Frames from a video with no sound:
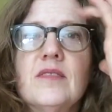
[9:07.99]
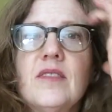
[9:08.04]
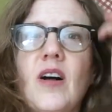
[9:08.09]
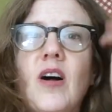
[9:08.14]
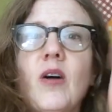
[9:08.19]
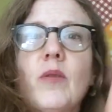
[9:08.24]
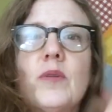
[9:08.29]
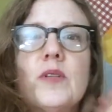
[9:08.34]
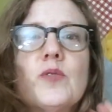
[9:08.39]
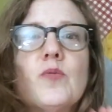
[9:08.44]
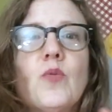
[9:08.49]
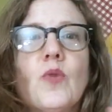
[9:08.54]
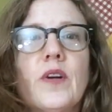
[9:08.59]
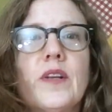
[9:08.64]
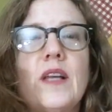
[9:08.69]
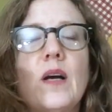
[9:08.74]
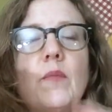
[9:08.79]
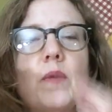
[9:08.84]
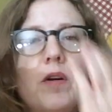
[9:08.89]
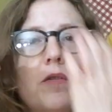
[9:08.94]
always work
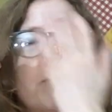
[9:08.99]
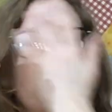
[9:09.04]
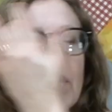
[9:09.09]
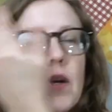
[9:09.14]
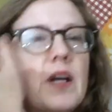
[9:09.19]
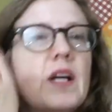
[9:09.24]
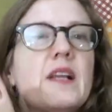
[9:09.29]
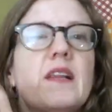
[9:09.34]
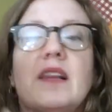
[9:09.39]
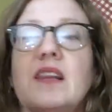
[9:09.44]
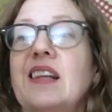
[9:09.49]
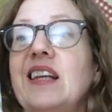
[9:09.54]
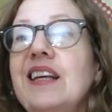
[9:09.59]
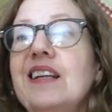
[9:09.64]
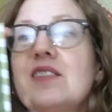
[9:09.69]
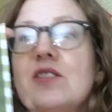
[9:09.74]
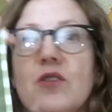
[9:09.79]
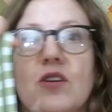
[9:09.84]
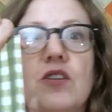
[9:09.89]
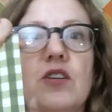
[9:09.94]
that well for you,
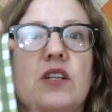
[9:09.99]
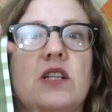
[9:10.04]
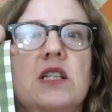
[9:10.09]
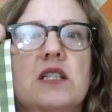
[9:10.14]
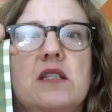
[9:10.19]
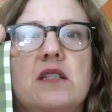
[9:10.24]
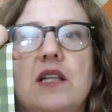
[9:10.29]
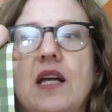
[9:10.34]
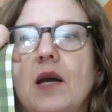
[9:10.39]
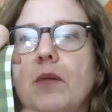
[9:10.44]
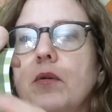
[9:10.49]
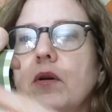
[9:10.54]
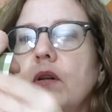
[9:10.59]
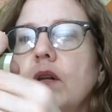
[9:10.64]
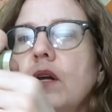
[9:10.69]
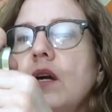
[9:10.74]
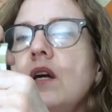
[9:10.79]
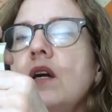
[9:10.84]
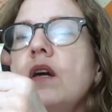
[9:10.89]
these are good and stable.